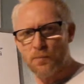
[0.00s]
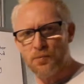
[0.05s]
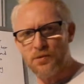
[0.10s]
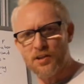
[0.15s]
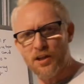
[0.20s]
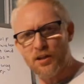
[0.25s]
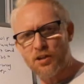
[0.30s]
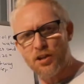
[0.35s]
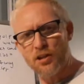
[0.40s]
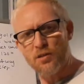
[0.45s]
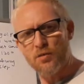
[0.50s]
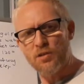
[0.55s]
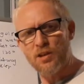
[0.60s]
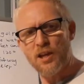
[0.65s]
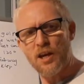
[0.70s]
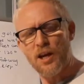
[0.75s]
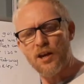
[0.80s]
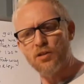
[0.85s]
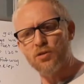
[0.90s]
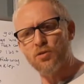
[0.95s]
presenting you
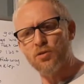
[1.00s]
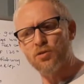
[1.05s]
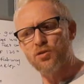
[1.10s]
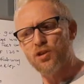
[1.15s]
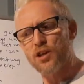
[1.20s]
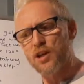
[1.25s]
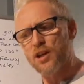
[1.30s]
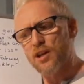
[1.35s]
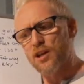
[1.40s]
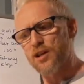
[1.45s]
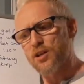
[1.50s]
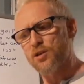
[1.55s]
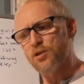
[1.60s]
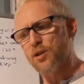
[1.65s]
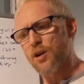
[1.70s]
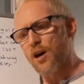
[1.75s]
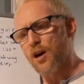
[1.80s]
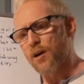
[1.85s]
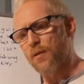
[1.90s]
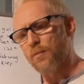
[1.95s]
the answers
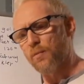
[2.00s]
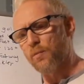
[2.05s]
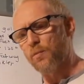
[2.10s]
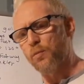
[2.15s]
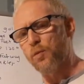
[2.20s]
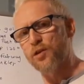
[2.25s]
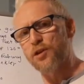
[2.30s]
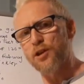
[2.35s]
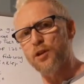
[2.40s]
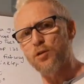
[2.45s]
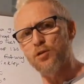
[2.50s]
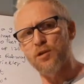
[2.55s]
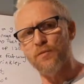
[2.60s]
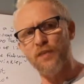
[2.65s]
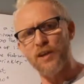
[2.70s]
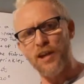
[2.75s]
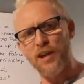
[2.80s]
is with the use of a